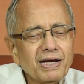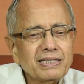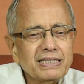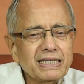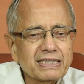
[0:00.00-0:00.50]

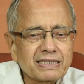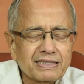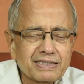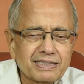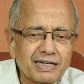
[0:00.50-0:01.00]
The
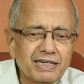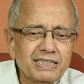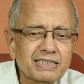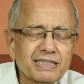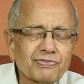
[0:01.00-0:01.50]
third
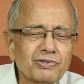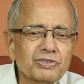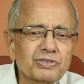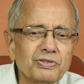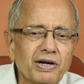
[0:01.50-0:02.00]
is, of
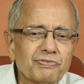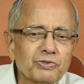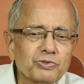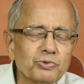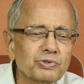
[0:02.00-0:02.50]
course, you have to
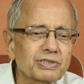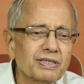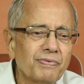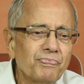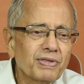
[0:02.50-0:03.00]
choose
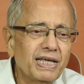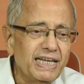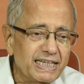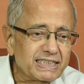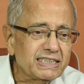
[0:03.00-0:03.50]
an
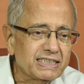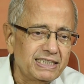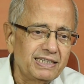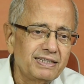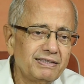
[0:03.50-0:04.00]

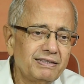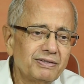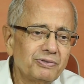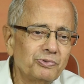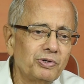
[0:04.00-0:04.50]
agency
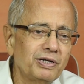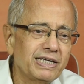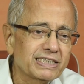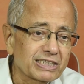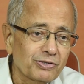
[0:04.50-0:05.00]
who will
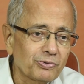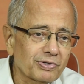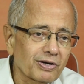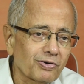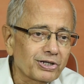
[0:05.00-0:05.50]
execute
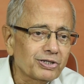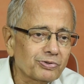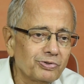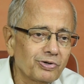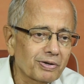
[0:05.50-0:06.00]
according
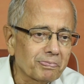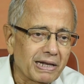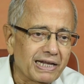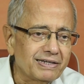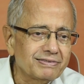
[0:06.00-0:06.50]
to your
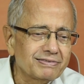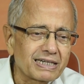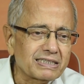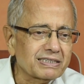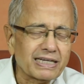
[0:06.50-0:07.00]
plan.
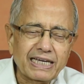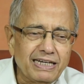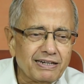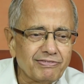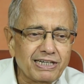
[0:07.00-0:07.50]
That's
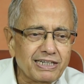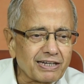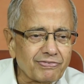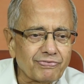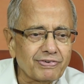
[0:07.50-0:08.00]
again a very
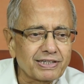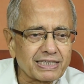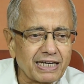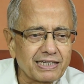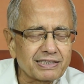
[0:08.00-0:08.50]
tough
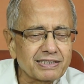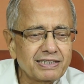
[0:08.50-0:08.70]
challenge.